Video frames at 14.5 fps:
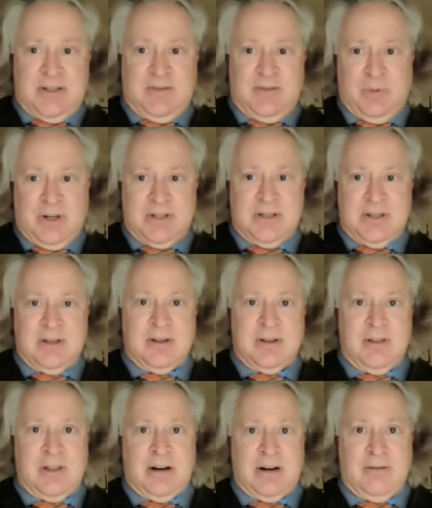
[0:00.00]
of books
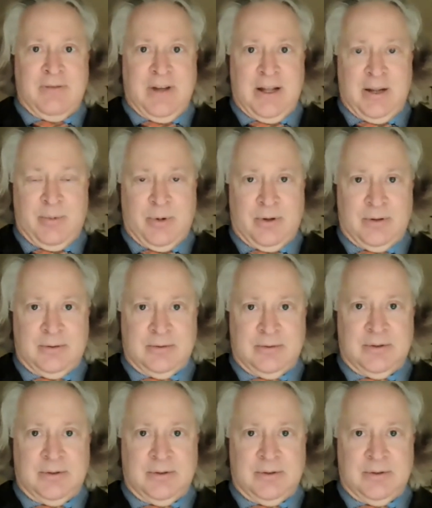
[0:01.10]
that are available,